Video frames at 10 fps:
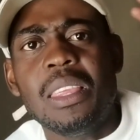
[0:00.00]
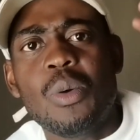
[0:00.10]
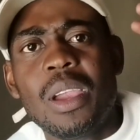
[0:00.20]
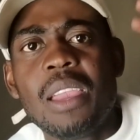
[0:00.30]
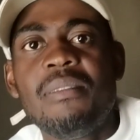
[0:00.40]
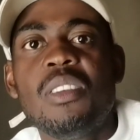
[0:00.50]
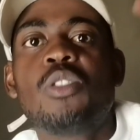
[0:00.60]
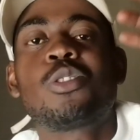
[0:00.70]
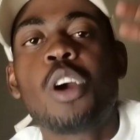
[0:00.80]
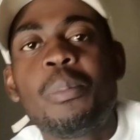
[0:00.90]
They were even
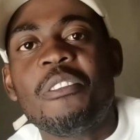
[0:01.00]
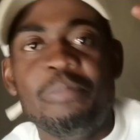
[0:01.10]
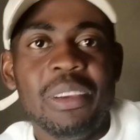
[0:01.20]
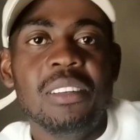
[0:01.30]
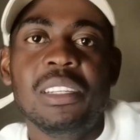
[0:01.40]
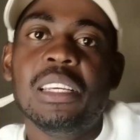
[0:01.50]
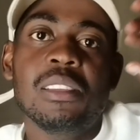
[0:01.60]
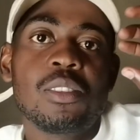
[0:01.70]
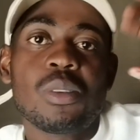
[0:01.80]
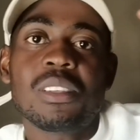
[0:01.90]
on top of buildings.
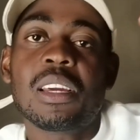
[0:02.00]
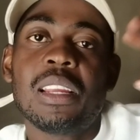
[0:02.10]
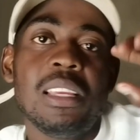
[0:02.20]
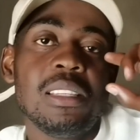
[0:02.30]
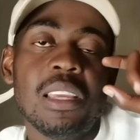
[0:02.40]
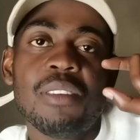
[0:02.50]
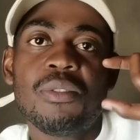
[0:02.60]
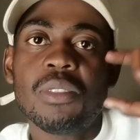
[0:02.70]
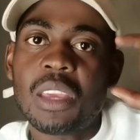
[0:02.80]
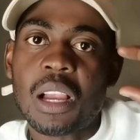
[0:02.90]
This was crazy if
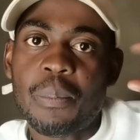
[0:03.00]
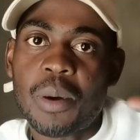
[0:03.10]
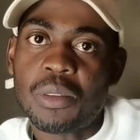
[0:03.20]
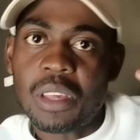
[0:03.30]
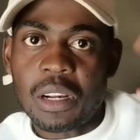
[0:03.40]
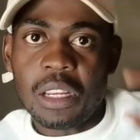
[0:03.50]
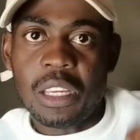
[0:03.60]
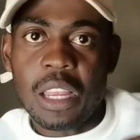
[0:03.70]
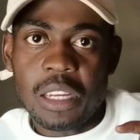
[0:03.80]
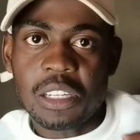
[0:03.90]
you think about the
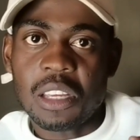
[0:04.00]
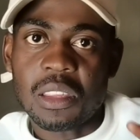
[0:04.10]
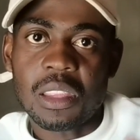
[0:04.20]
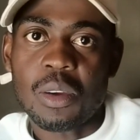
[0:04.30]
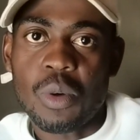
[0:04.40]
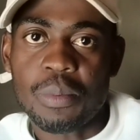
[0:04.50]
radiation that they were